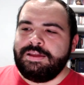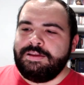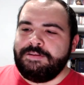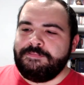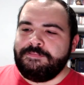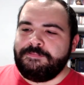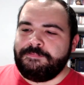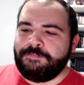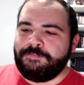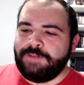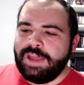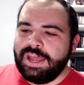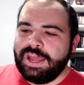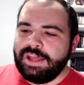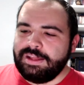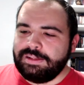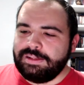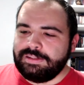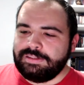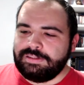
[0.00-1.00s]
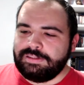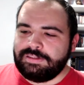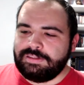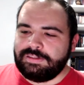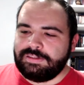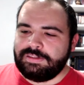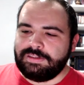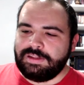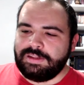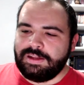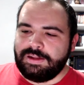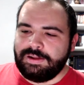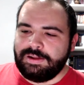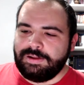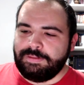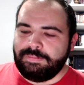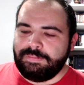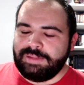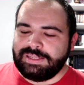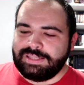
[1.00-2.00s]
fans
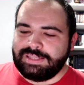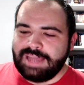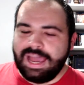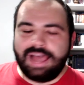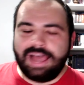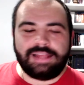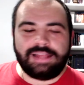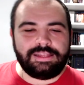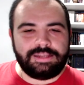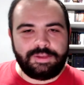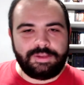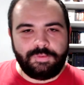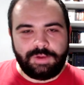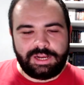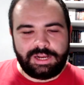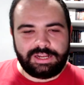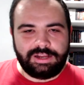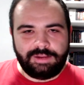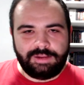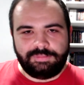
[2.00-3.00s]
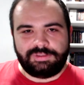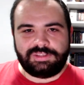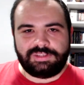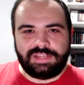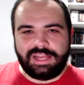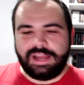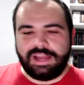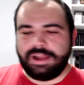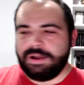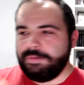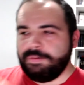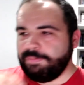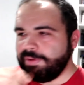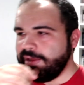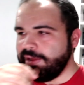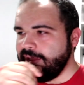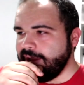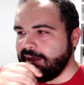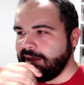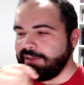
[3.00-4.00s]
uh, mentality when it comes to that
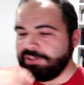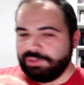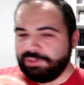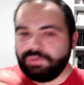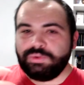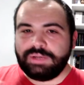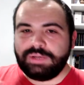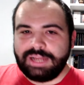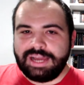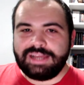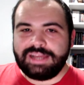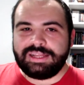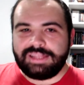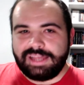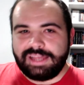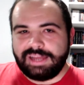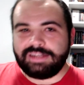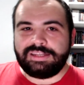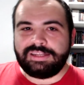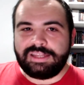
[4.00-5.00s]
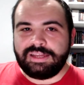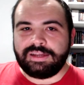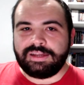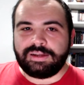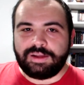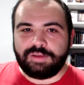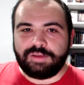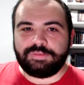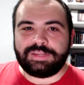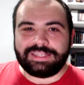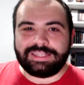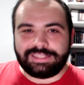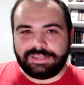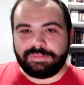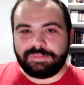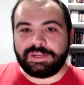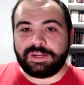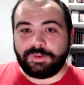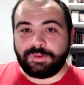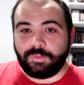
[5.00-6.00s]
company, I do like the idea of a
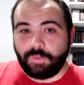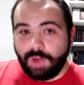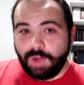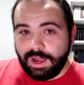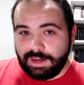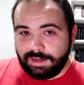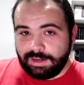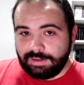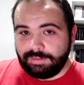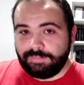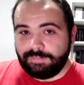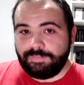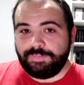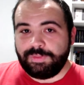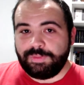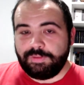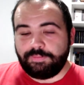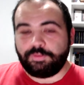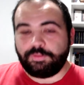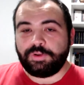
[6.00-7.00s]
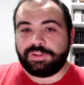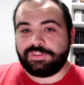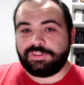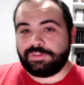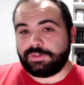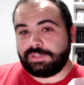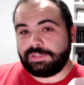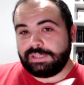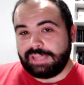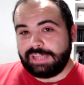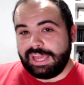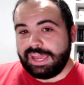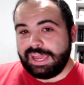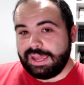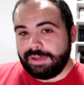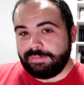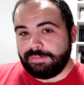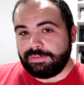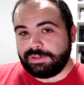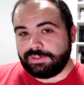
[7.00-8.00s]
limited run for a certain
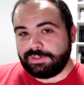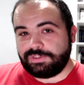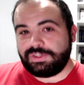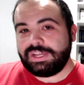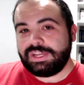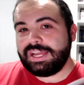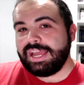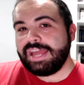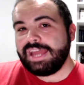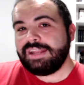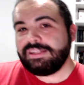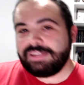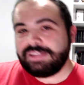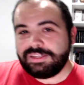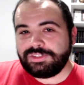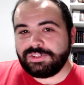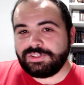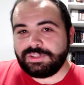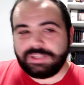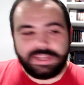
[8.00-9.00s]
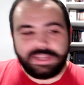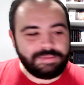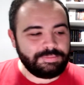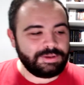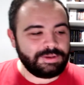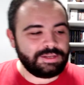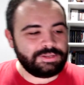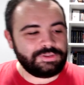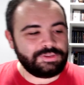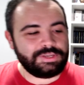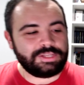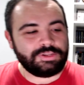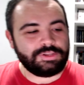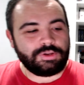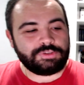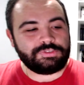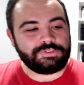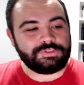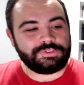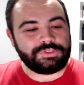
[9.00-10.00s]
game because you can get it digitally, but you can
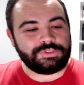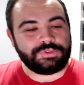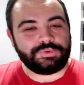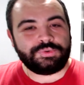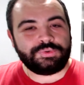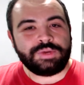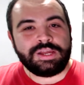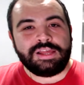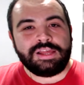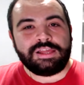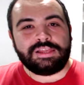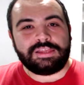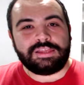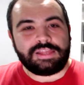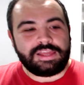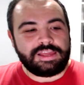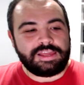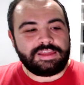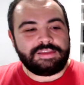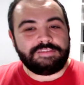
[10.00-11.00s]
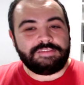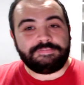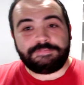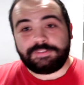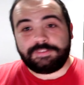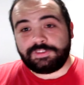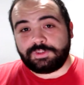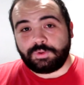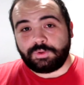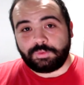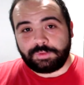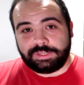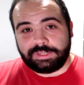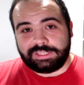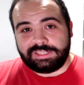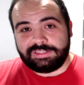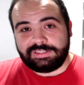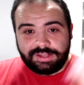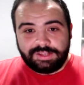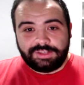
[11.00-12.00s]
also do the physical
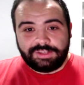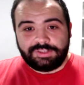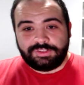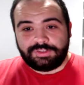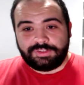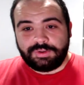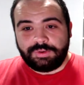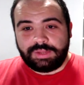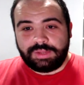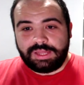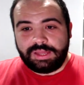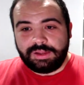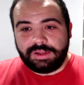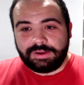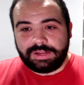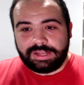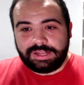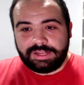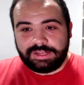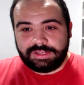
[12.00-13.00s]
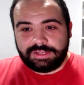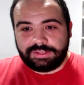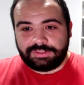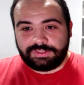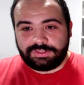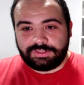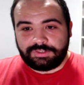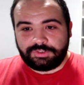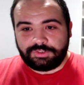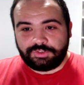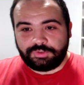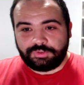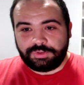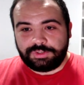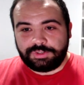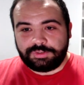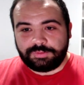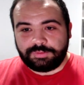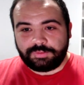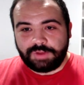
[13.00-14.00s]
release. So here is
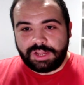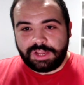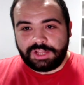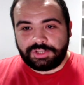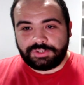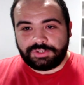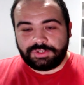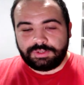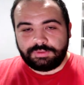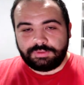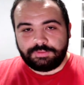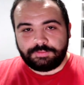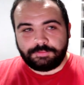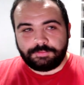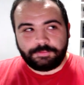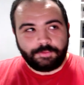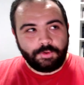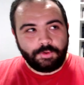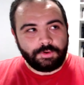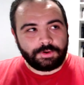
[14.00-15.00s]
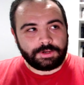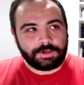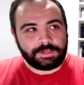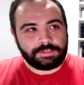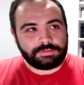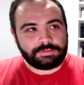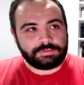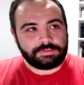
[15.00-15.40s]
Streets of Rage 4,